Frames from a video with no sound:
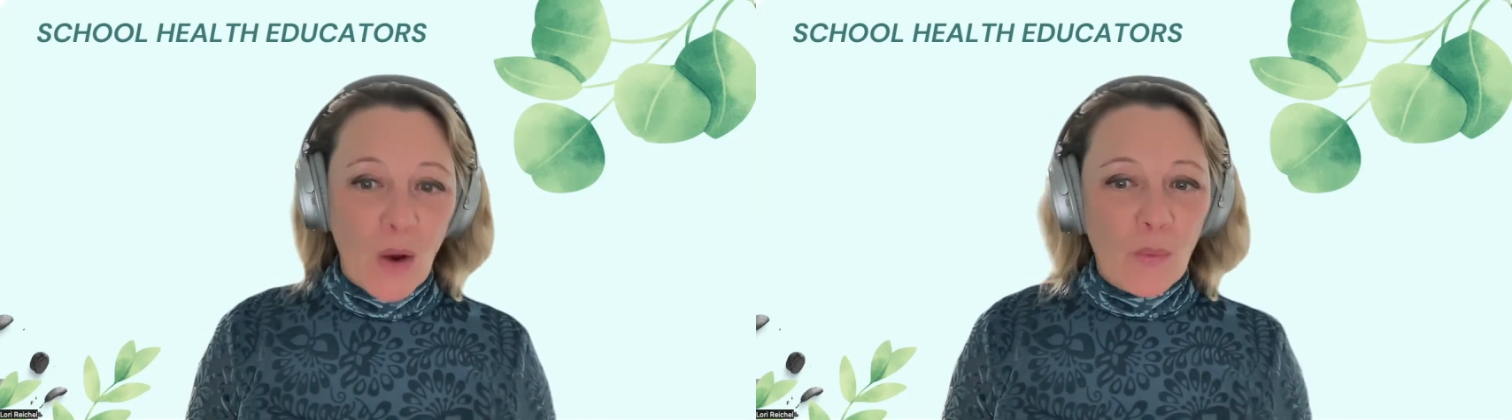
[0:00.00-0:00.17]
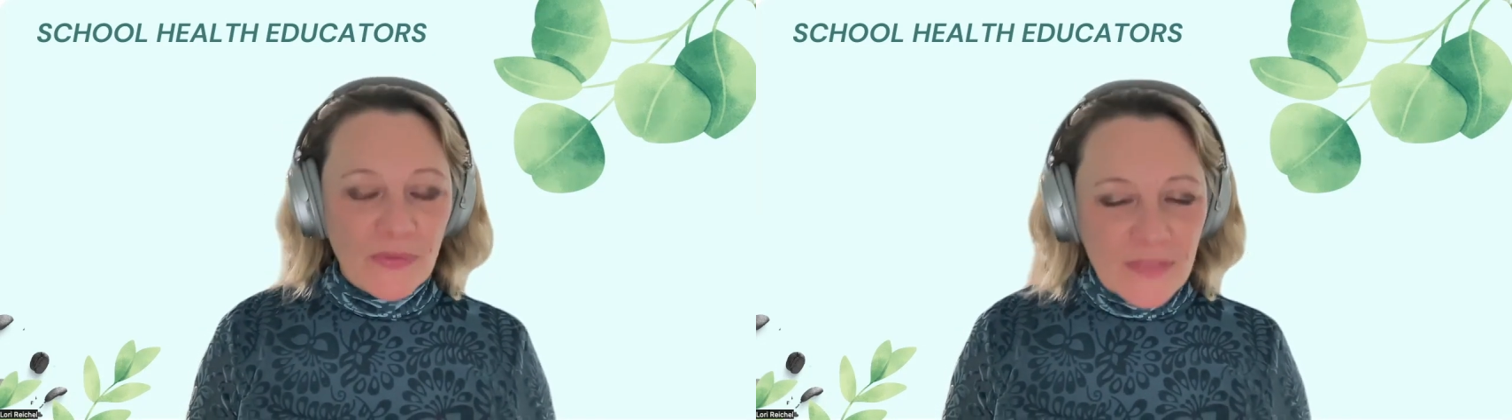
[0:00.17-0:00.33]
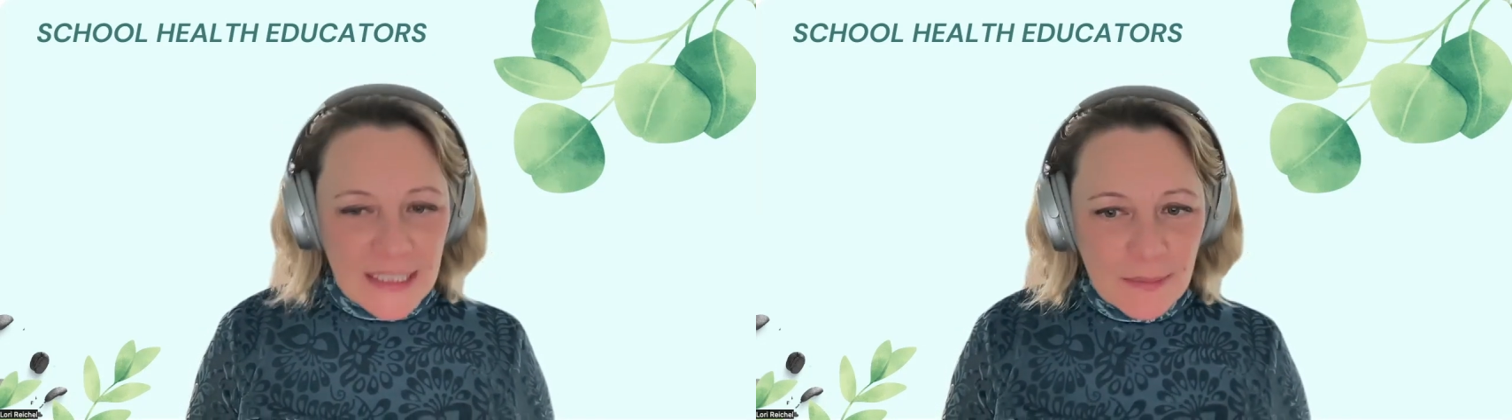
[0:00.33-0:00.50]

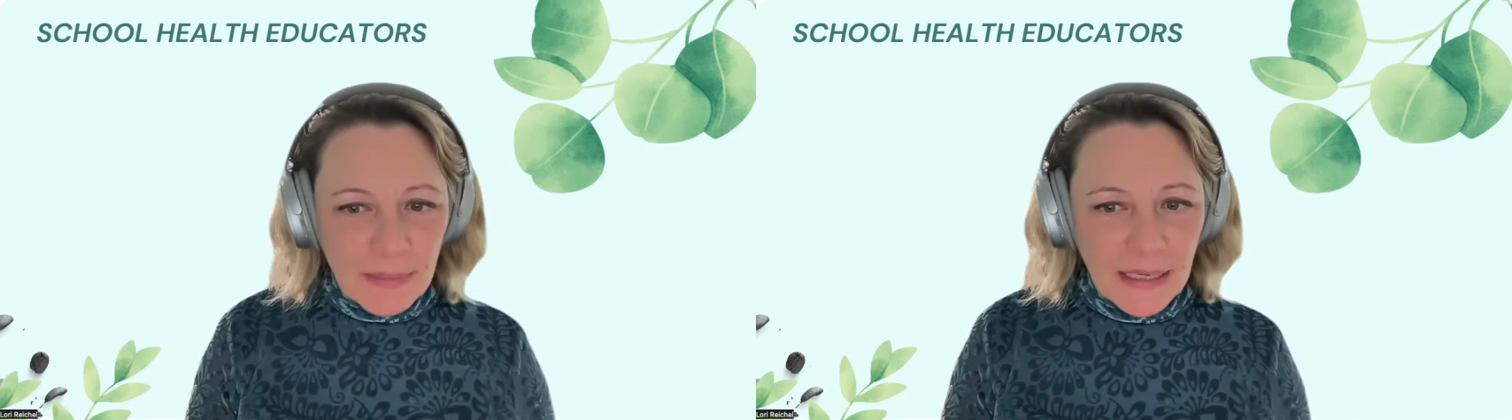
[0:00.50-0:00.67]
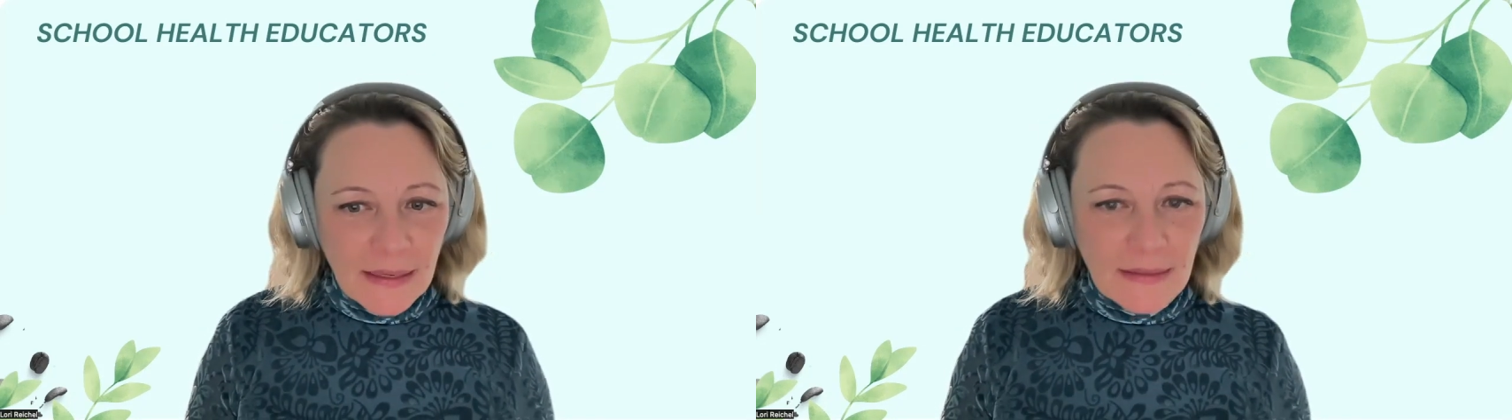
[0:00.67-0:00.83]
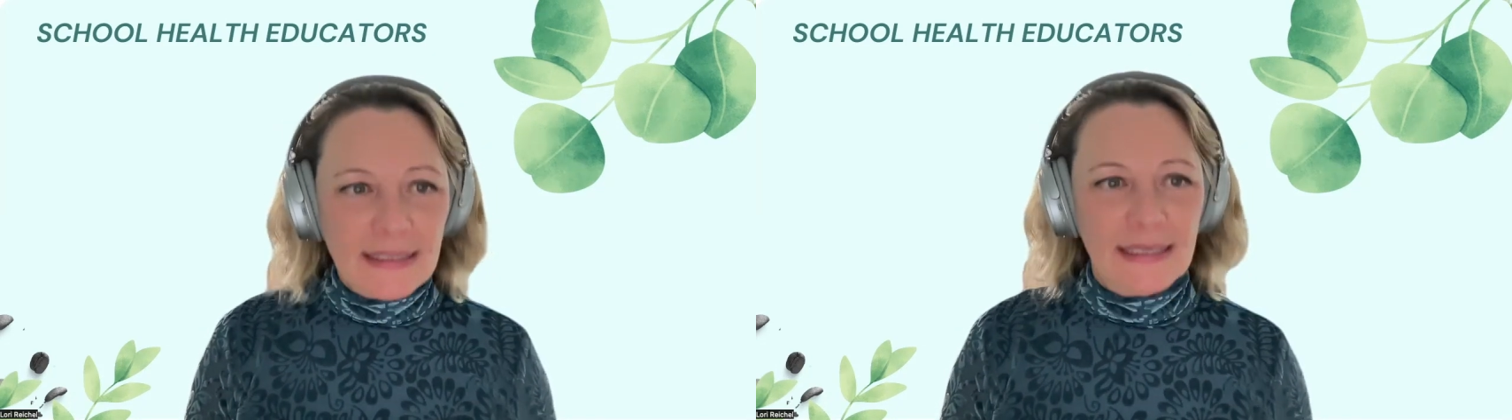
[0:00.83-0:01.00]
What this
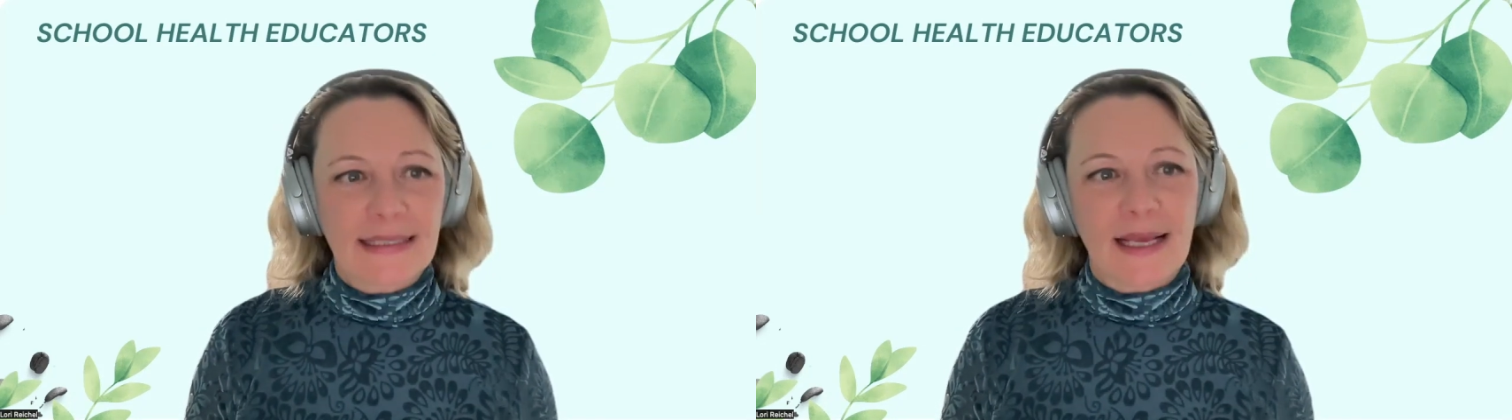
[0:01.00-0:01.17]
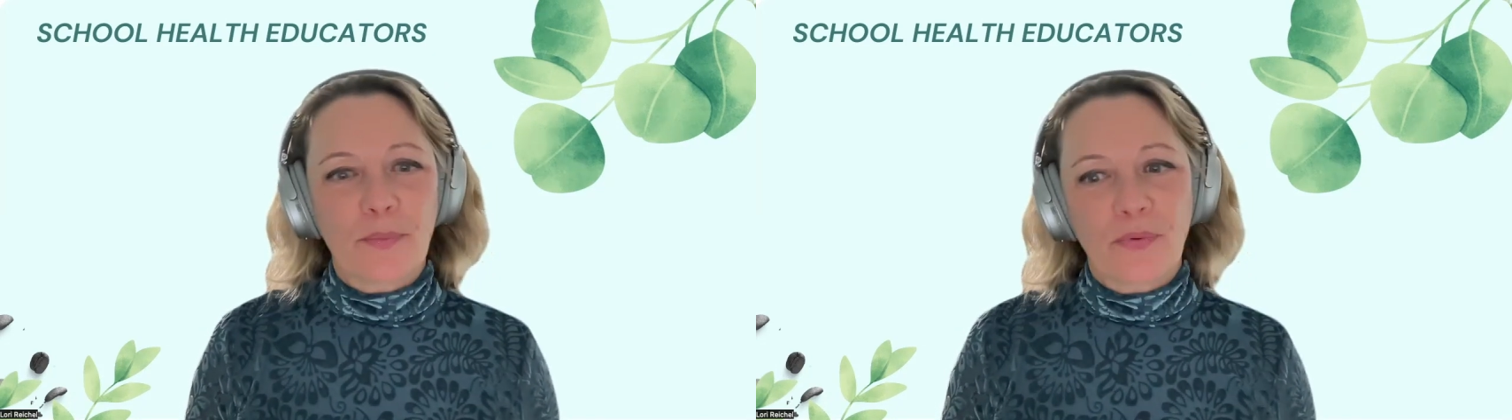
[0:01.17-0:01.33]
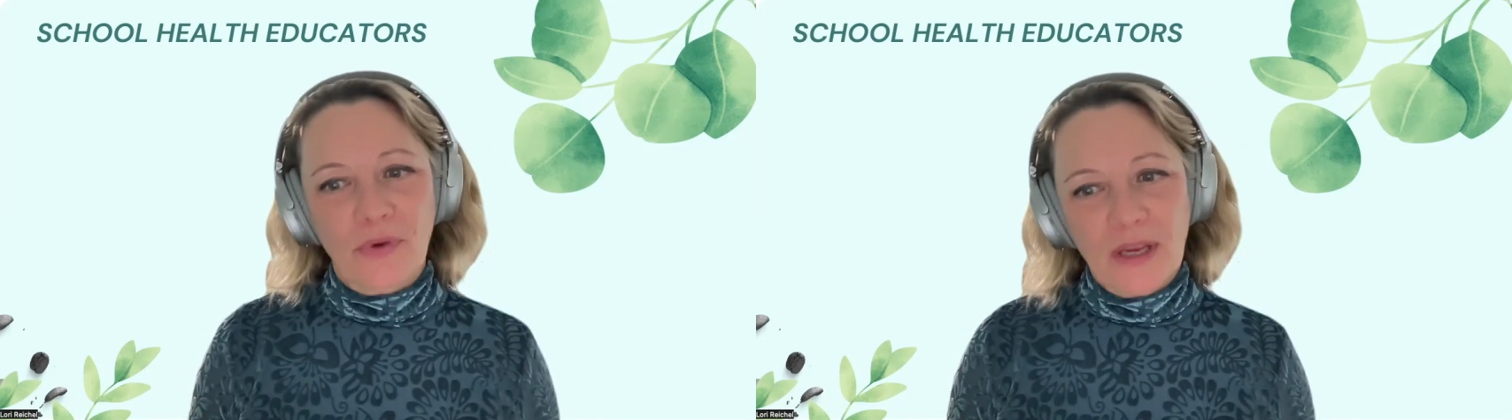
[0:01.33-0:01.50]
means is
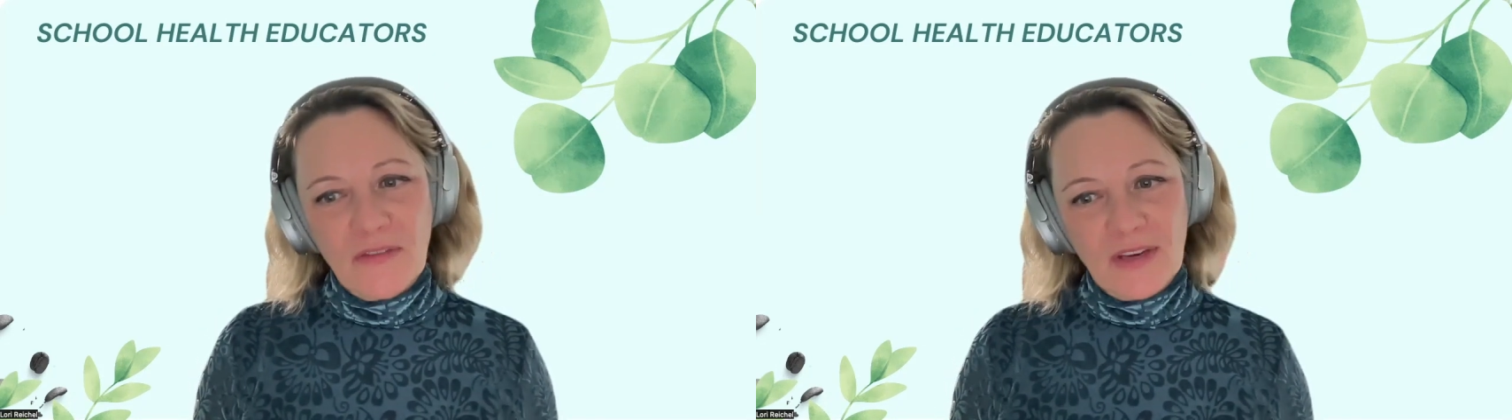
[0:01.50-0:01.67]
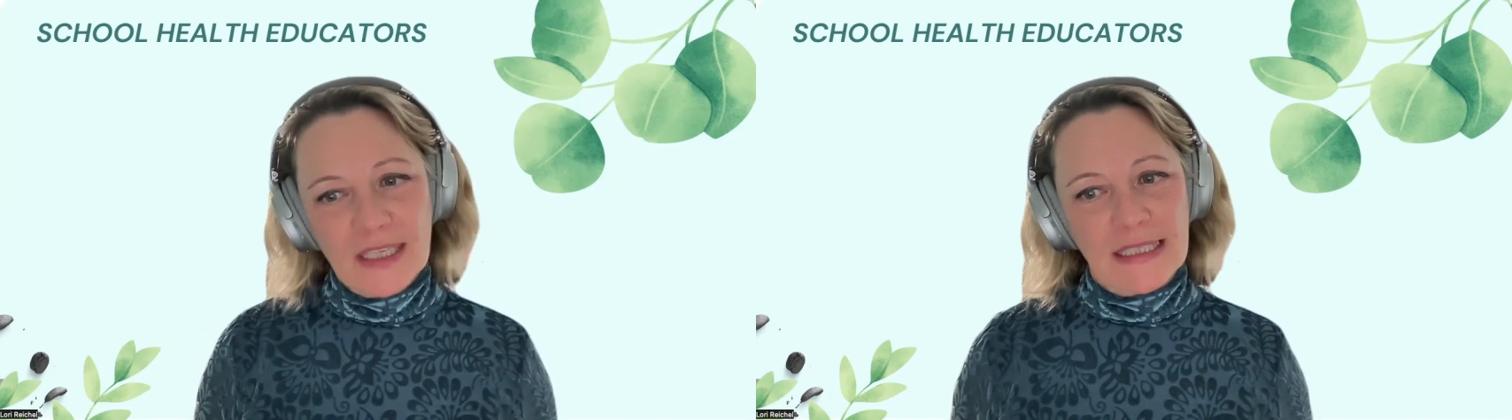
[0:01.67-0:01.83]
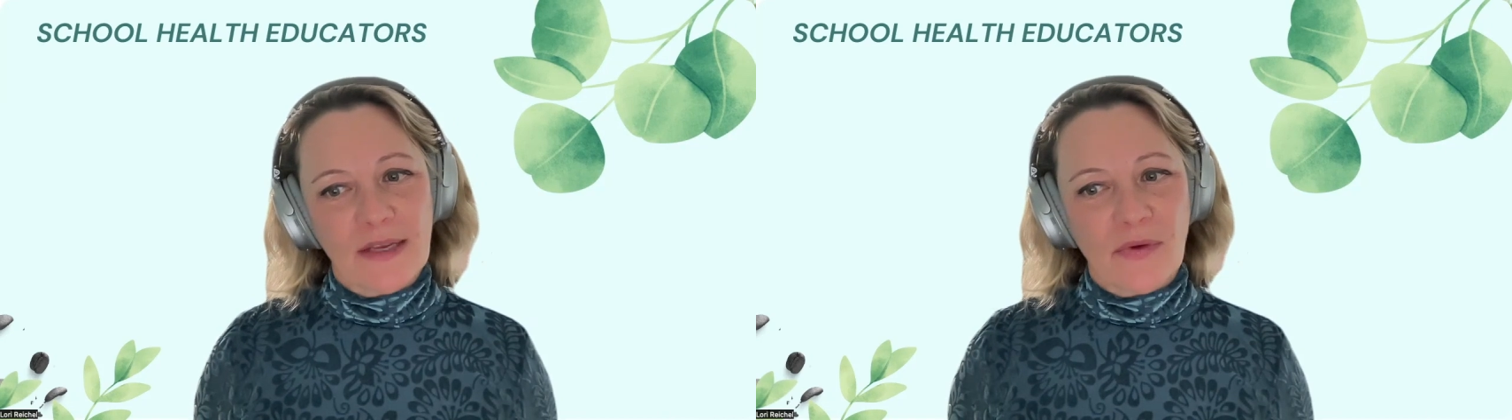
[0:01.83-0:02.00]
that
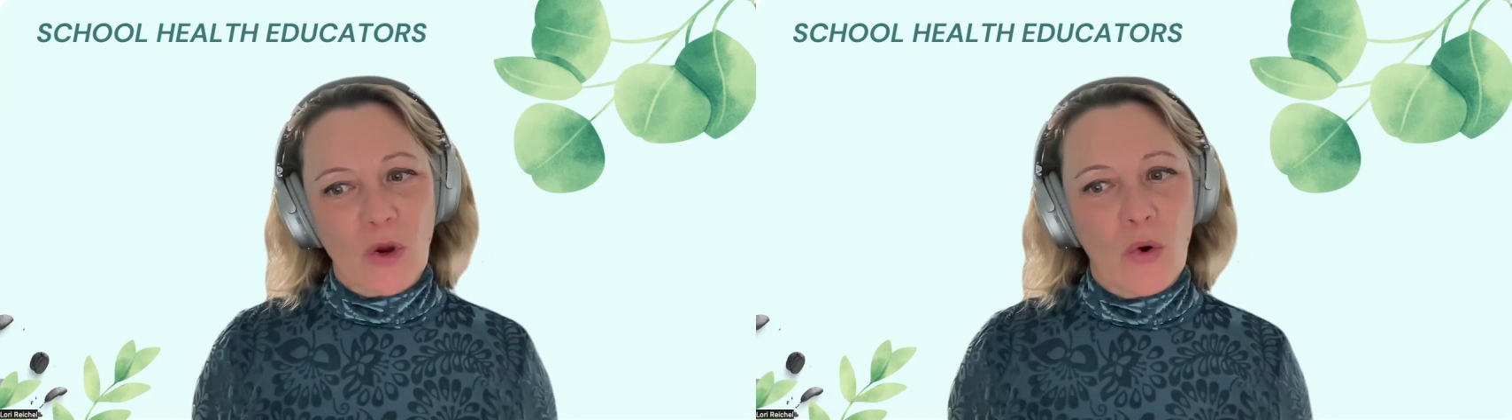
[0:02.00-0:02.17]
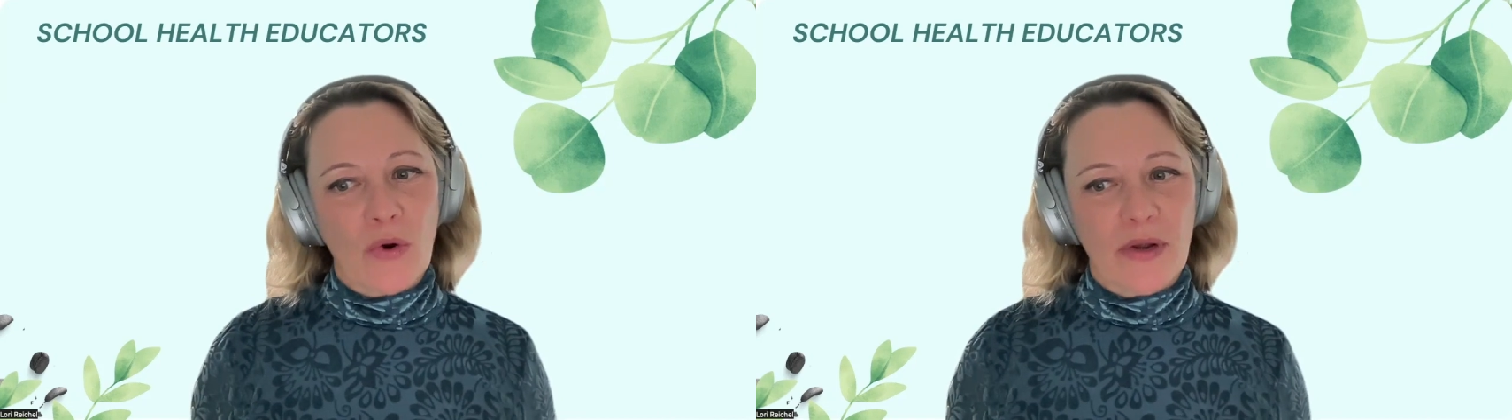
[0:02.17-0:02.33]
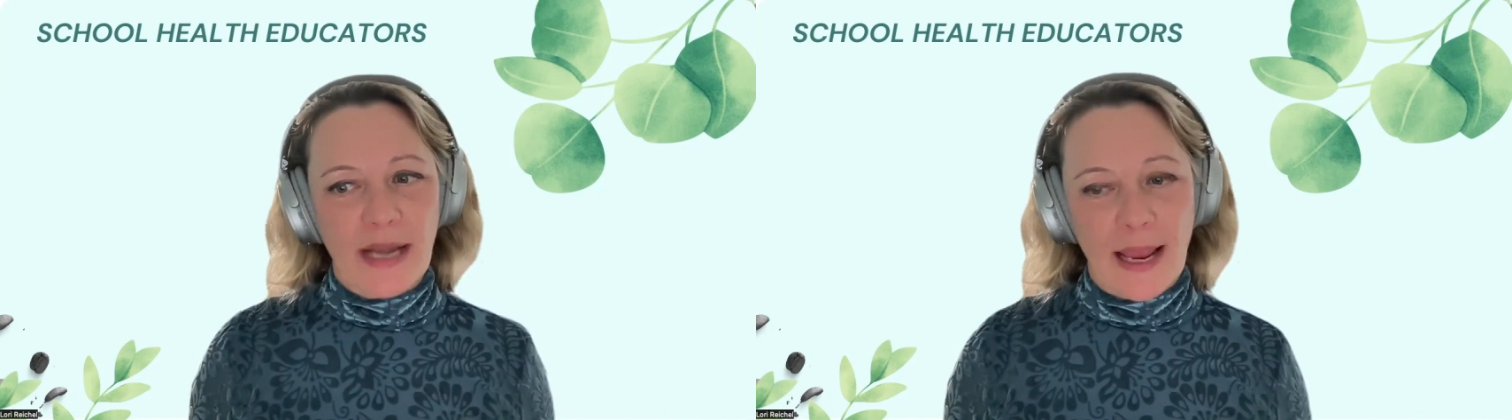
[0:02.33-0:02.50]
previously recorded